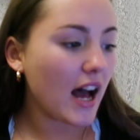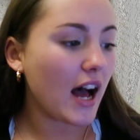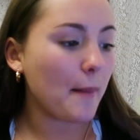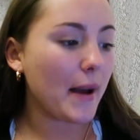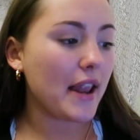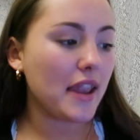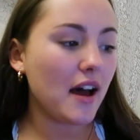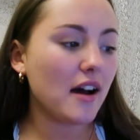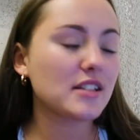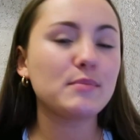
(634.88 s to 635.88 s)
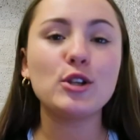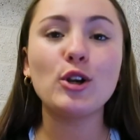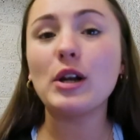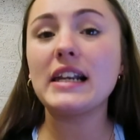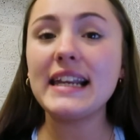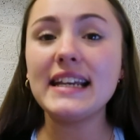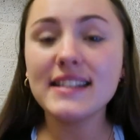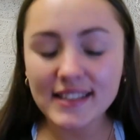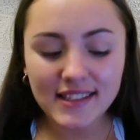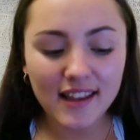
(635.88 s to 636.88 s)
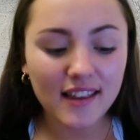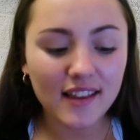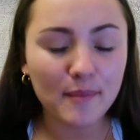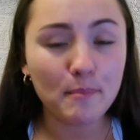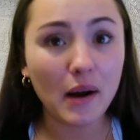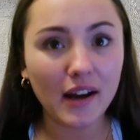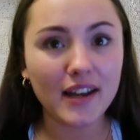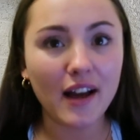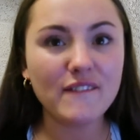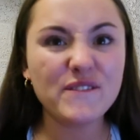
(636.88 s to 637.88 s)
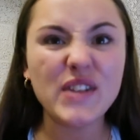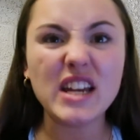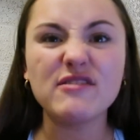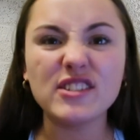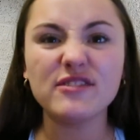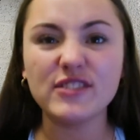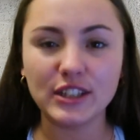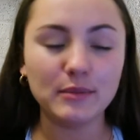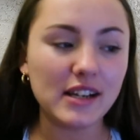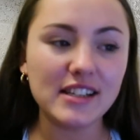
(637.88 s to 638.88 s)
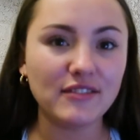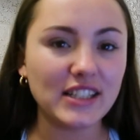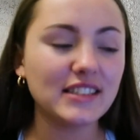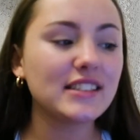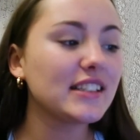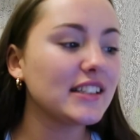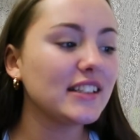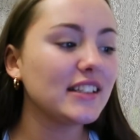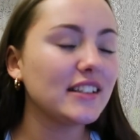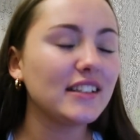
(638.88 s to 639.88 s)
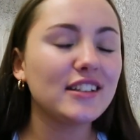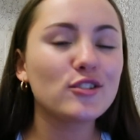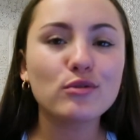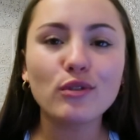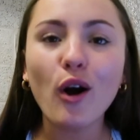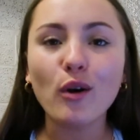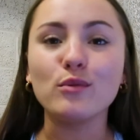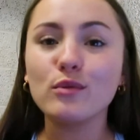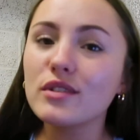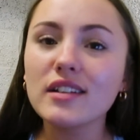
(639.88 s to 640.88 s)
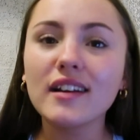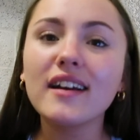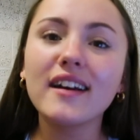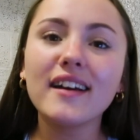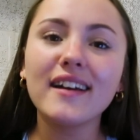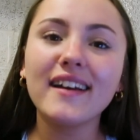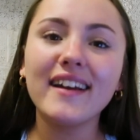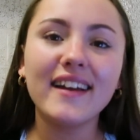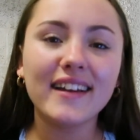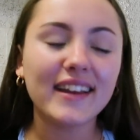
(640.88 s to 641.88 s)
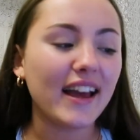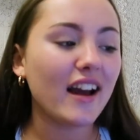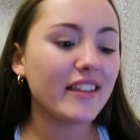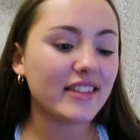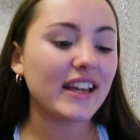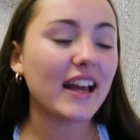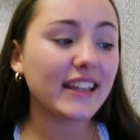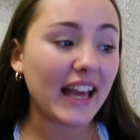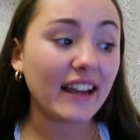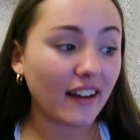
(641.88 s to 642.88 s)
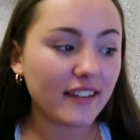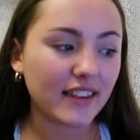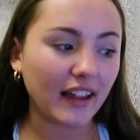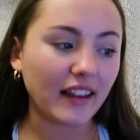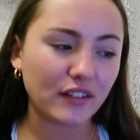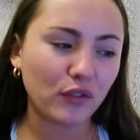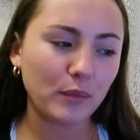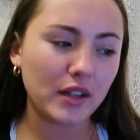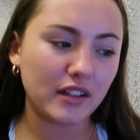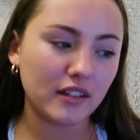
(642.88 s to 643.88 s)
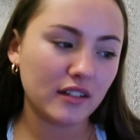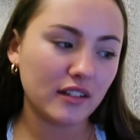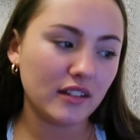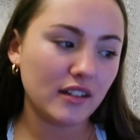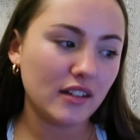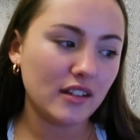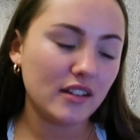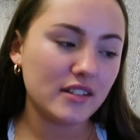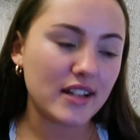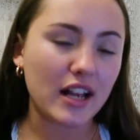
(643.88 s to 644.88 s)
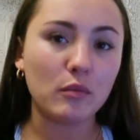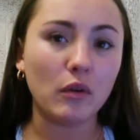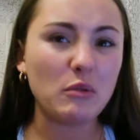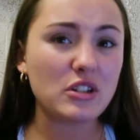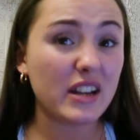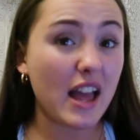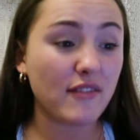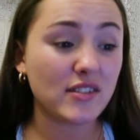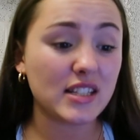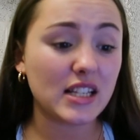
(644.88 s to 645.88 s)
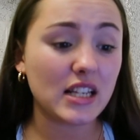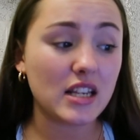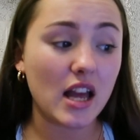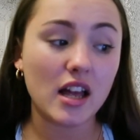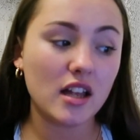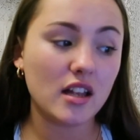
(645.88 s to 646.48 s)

And last but not least, my favourite film, I love it, Trolls. Okay, I think that's from the second one, which I haven't seen yet.